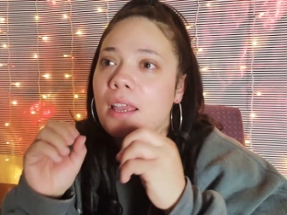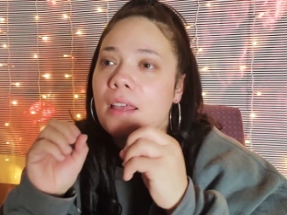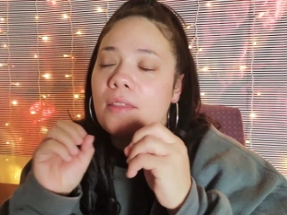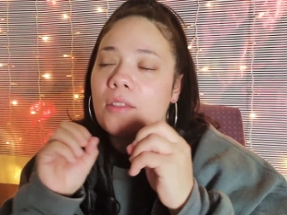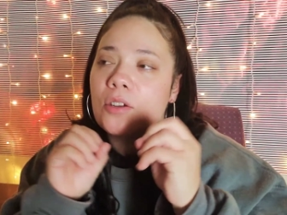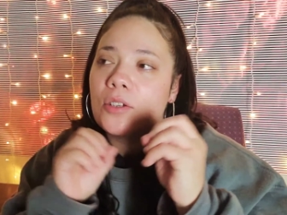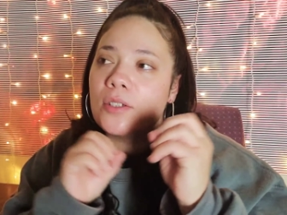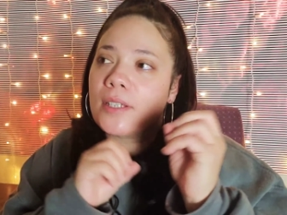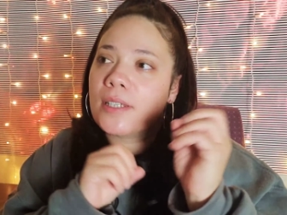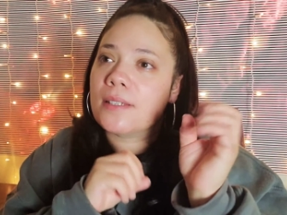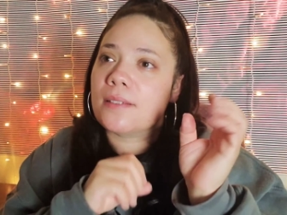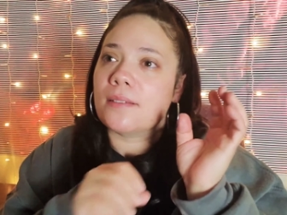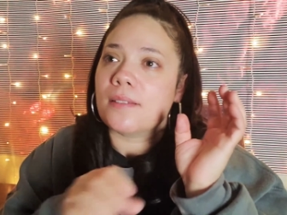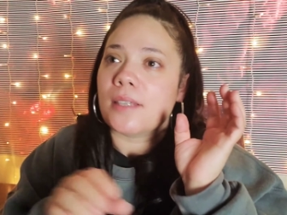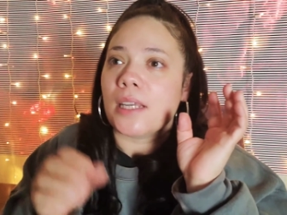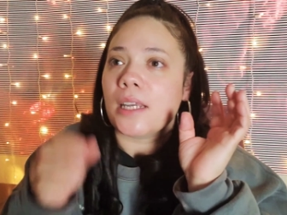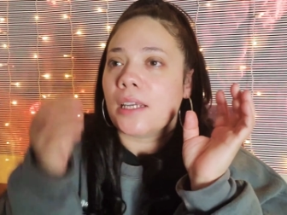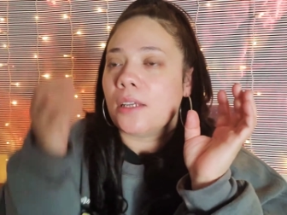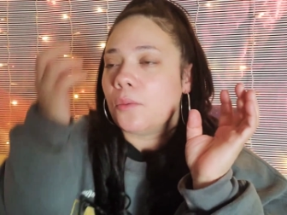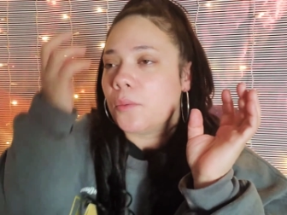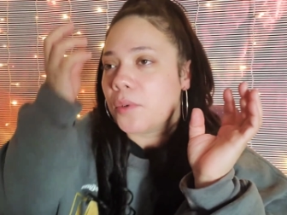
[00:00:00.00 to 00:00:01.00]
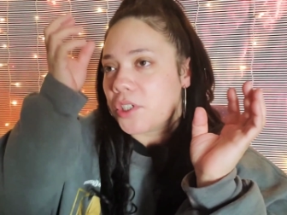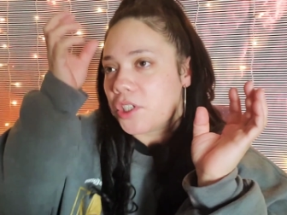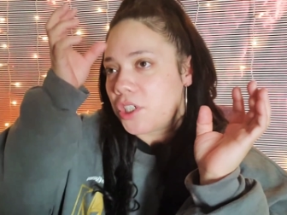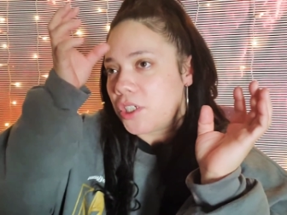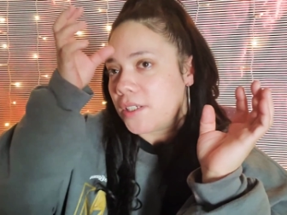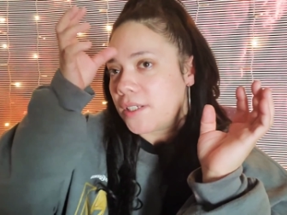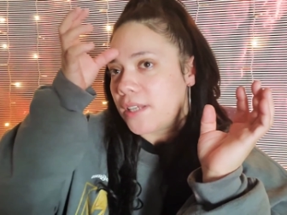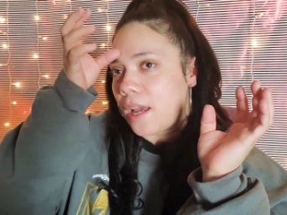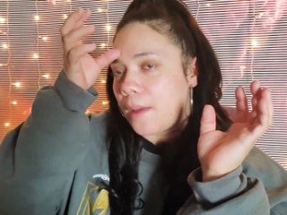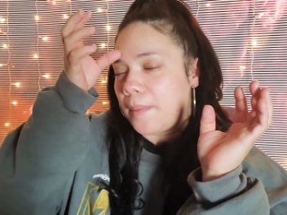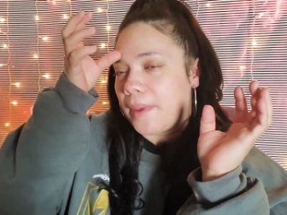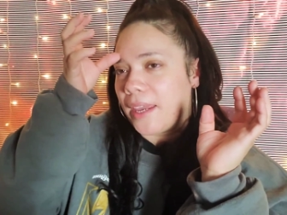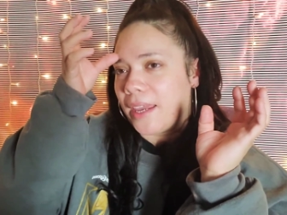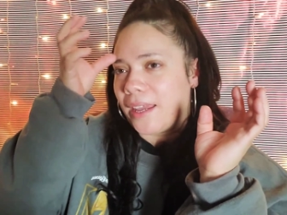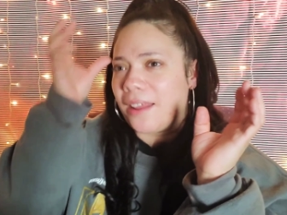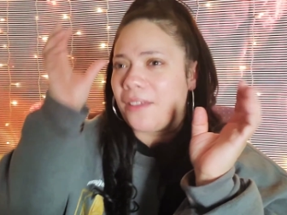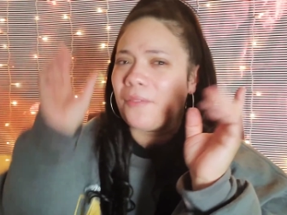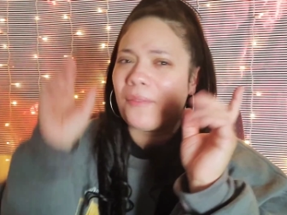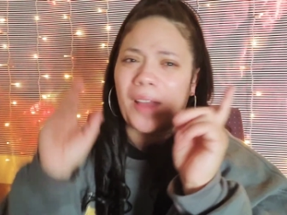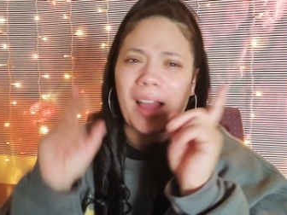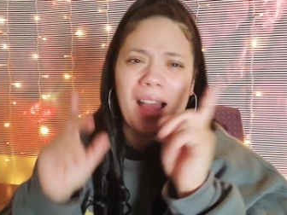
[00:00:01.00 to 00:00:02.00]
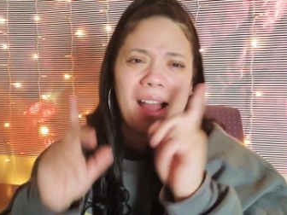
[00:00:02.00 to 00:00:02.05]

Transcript: There's this scene where she's coming in.